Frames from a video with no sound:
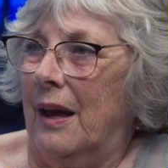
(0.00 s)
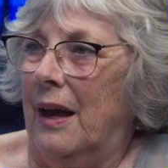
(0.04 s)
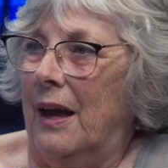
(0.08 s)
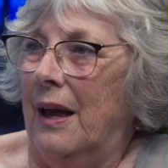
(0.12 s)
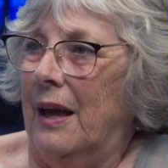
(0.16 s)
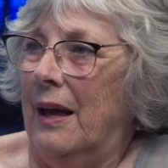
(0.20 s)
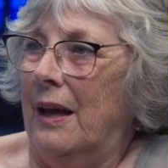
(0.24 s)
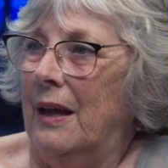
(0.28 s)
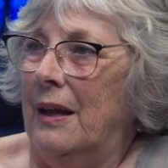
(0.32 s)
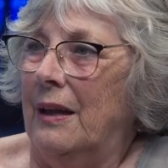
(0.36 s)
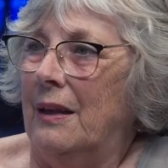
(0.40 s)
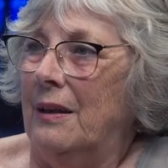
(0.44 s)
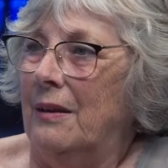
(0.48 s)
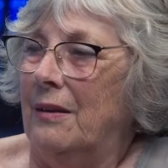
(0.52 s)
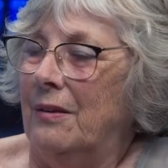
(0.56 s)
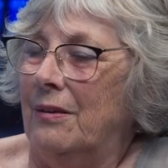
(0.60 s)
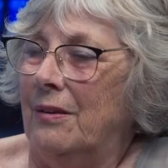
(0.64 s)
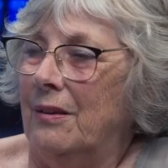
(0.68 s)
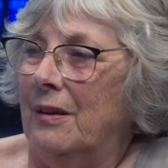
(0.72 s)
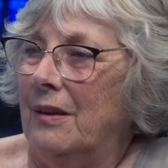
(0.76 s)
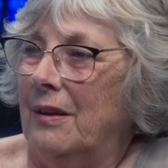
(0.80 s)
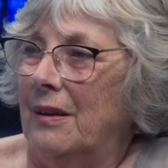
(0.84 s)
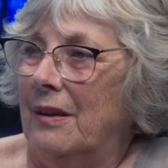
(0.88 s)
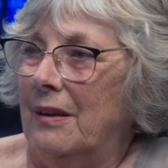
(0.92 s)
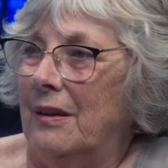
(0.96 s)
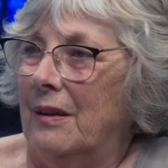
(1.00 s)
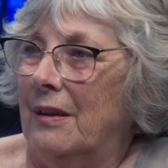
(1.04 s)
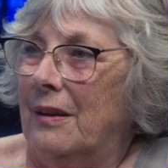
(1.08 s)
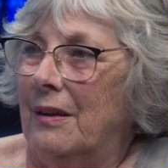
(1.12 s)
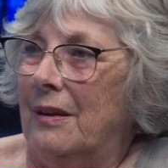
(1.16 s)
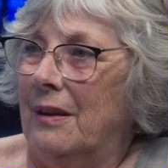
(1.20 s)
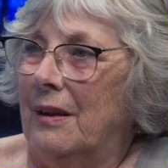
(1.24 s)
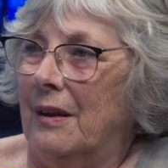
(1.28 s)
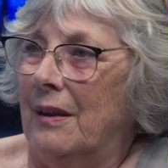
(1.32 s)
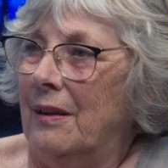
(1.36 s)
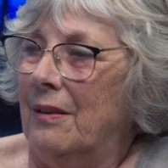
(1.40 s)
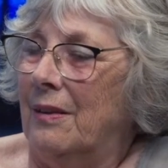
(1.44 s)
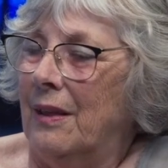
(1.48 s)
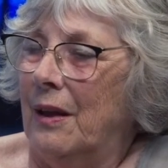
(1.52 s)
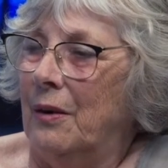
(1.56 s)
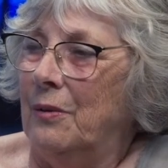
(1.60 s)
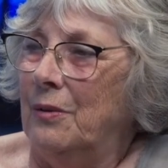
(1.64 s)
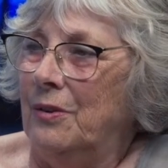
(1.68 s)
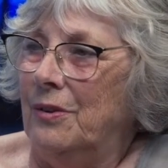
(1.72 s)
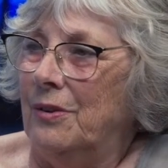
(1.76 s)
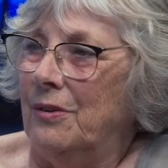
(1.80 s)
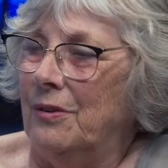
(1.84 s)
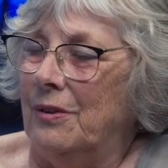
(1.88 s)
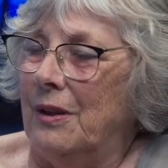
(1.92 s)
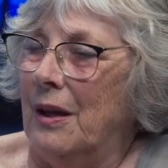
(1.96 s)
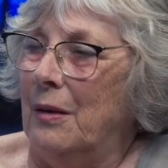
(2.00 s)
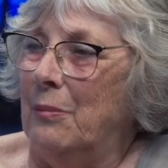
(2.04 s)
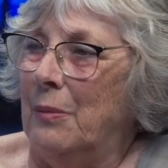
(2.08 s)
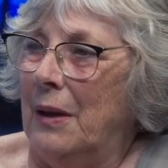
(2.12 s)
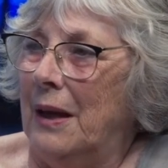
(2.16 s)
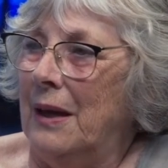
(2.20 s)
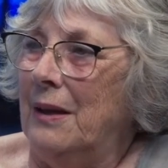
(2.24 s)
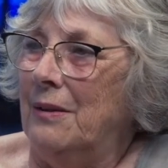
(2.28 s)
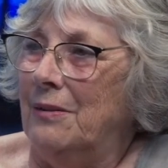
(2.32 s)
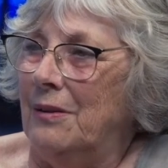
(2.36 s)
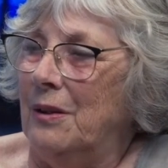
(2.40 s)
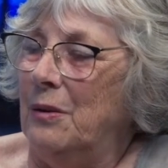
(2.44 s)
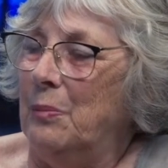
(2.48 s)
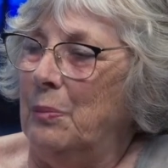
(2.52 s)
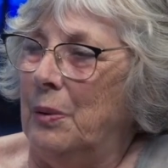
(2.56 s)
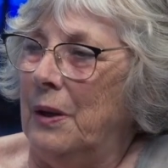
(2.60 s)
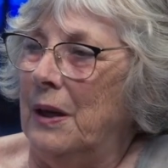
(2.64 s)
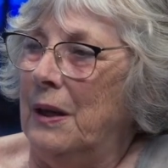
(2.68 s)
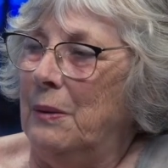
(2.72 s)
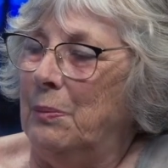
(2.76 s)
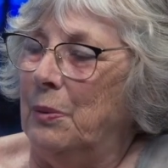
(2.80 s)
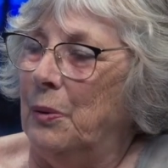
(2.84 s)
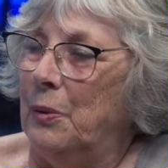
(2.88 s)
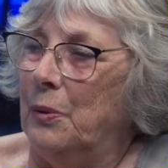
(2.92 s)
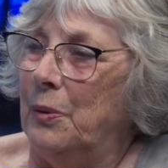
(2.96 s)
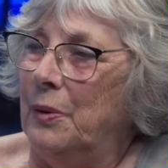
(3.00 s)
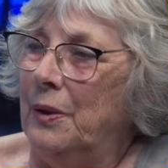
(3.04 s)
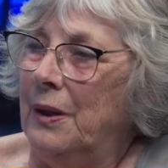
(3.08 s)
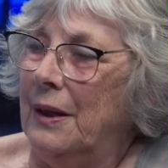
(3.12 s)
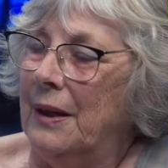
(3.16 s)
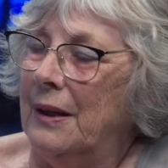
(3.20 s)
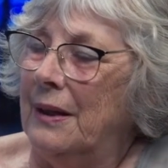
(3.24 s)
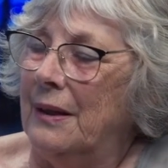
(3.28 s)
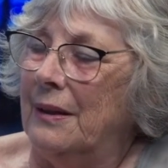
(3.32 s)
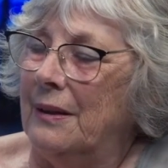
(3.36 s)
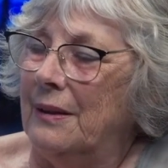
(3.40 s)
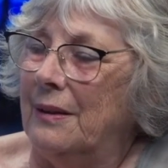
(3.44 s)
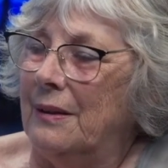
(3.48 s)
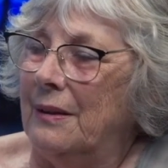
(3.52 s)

and they were just amazing people, yes.